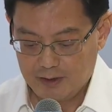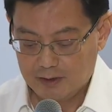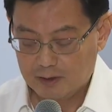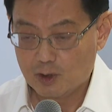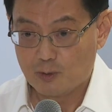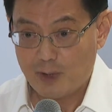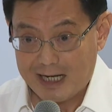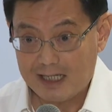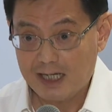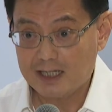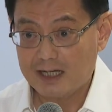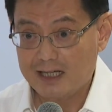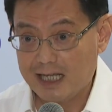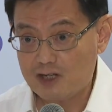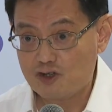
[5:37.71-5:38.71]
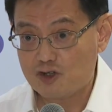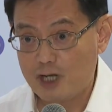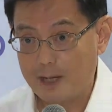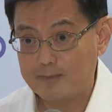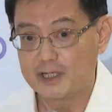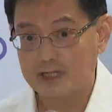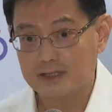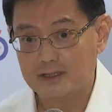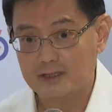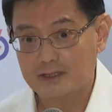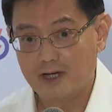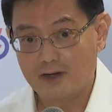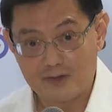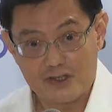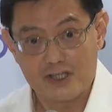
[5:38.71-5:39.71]
to writing the next chapter
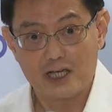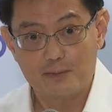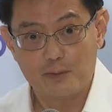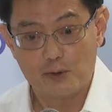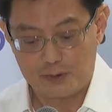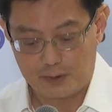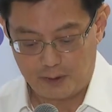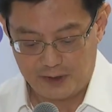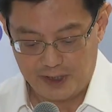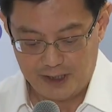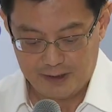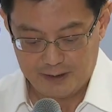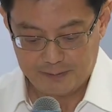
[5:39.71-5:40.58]
of the Singapore story.